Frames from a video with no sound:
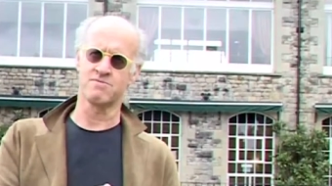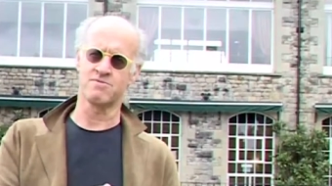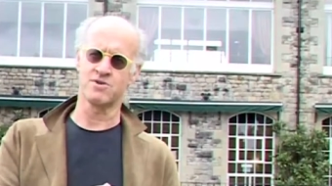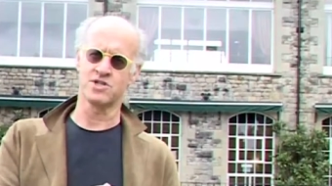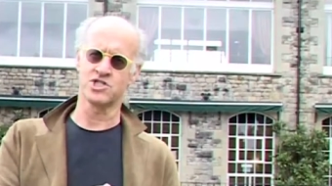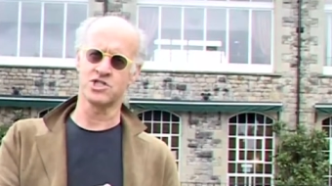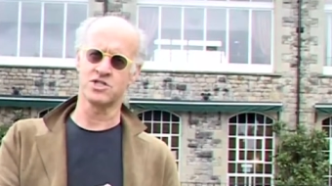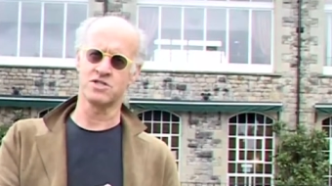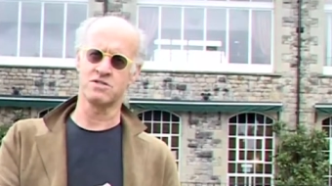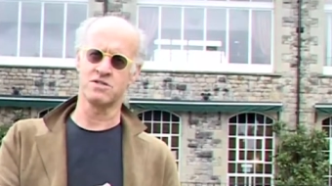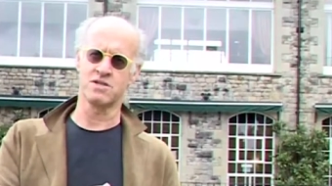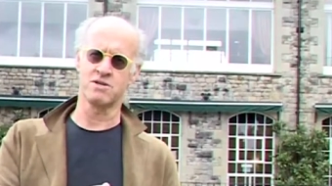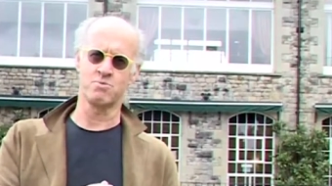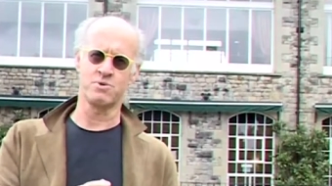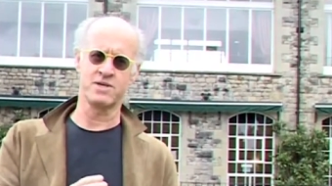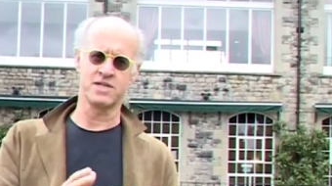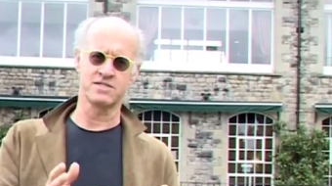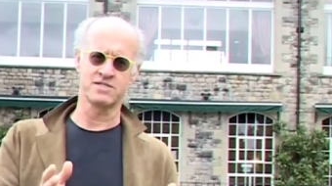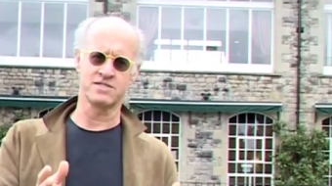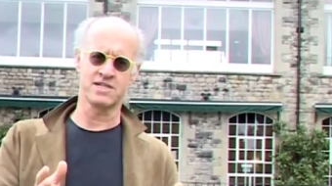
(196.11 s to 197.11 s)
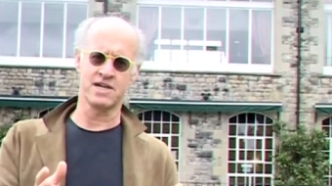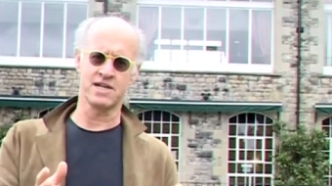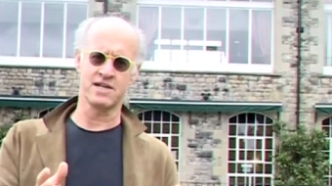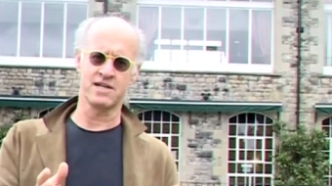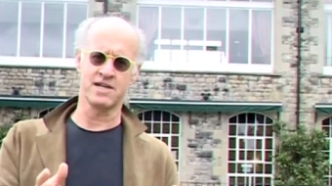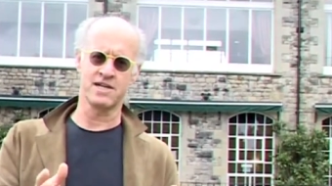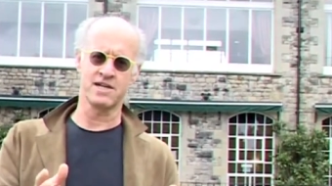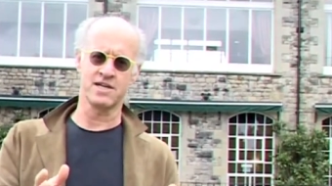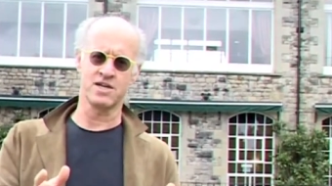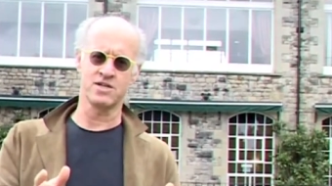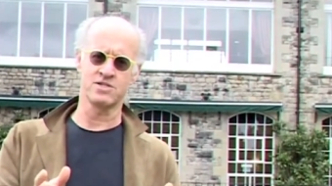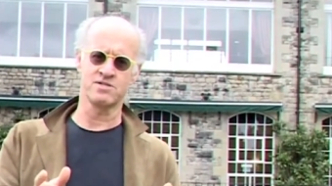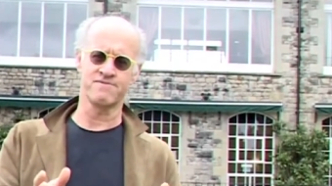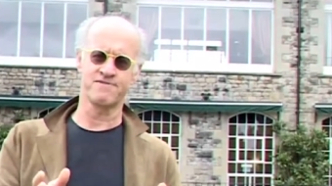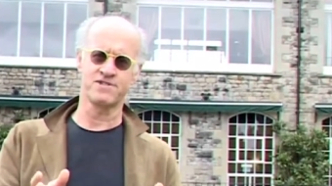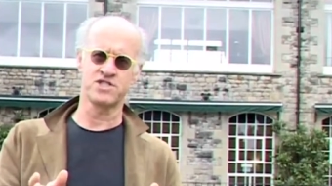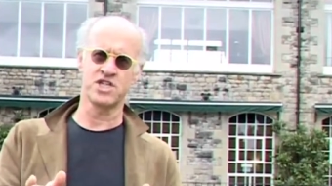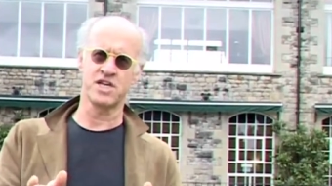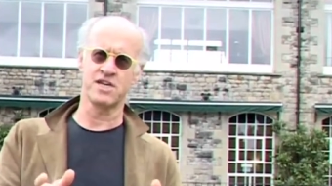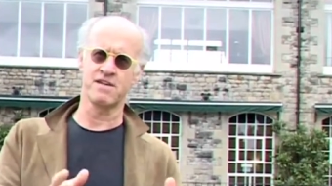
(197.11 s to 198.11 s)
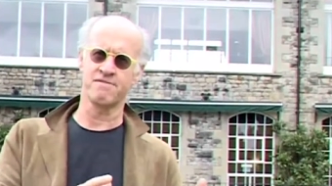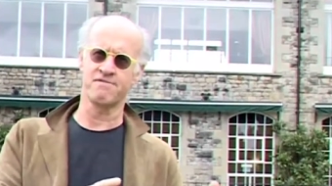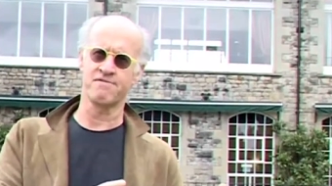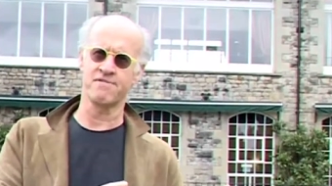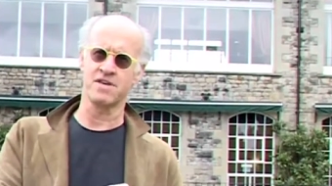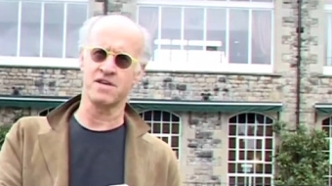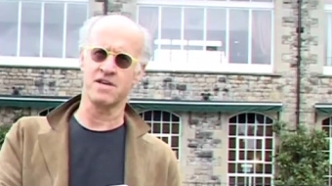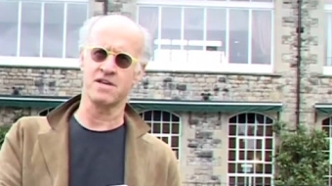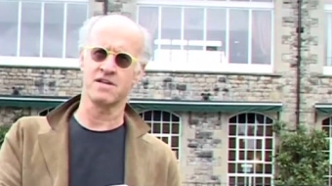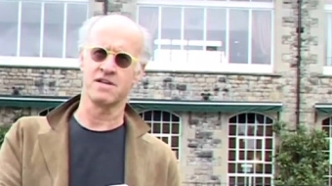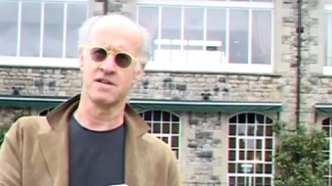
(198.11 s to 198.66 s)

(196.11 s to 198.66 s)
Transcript: Roger, you know, we can sell it and it goes for chicken feed.